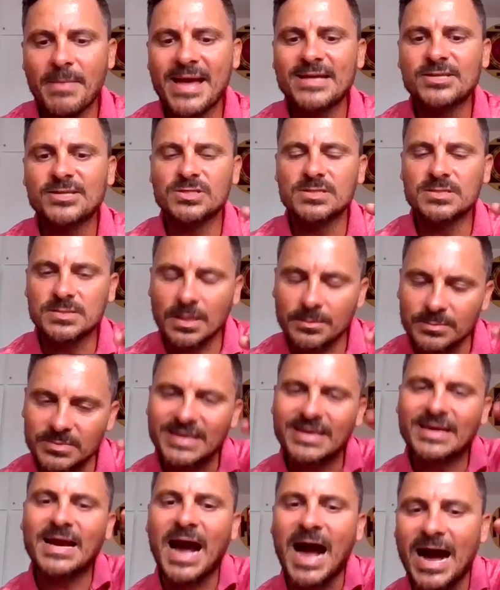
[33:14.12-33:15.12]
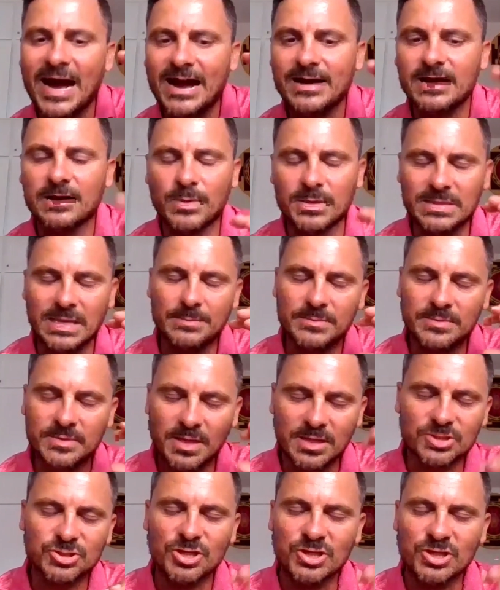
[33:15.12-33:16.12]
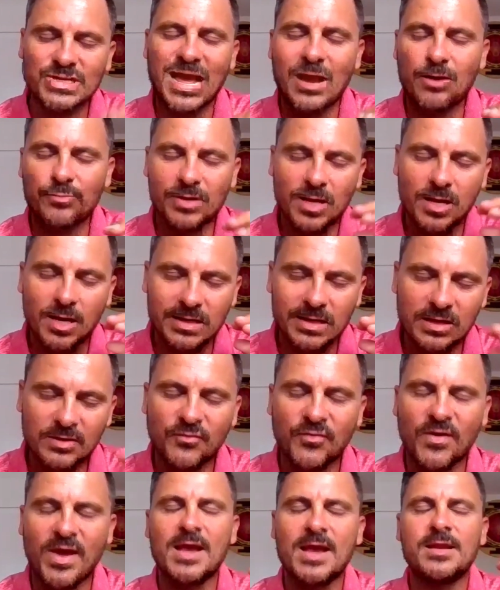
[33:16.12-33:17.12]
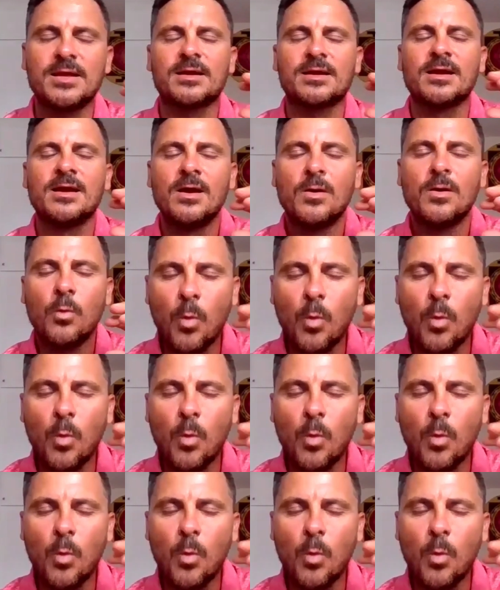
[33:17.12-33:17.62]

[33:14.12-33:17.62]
imagine something higher, what I'm touching now regarding failure?